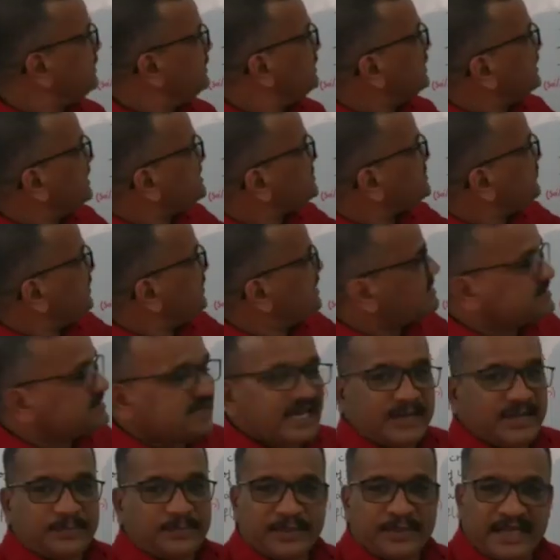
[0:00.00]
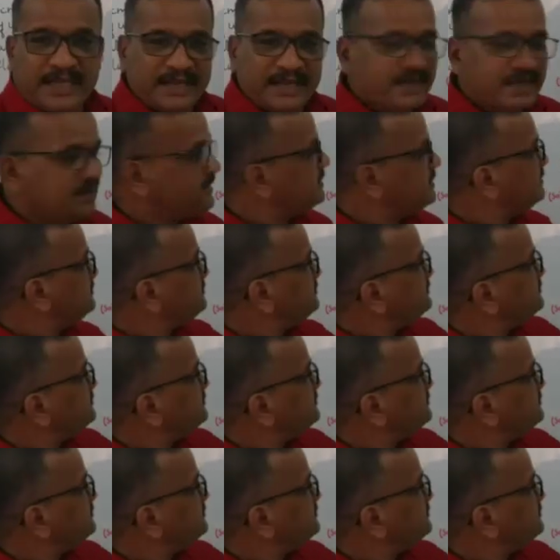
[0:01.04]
Next one is they are paired.